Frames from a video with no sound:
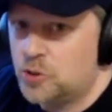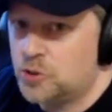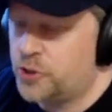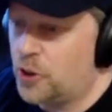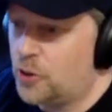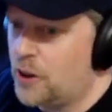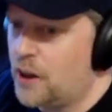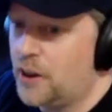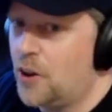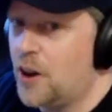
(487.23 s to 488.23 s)
So
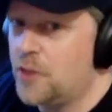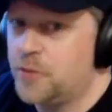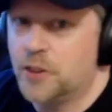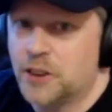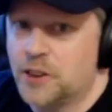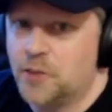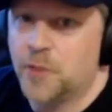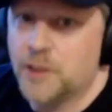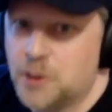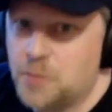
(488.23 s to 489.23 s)
I don't know. I feel like
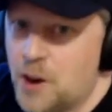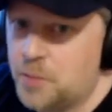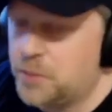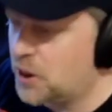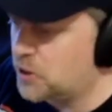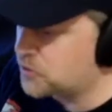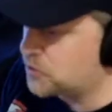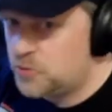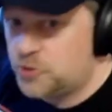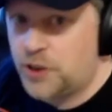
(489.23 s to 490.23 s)
conflicted about it because
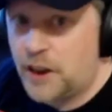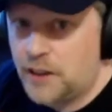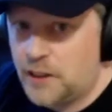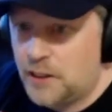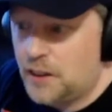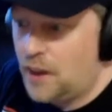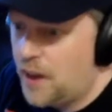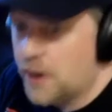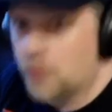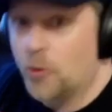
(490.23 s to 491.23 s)
JD
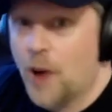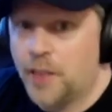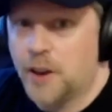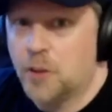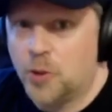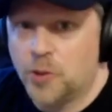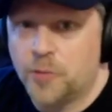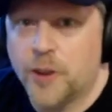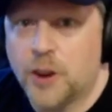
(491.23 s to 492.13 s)
and Riley are both very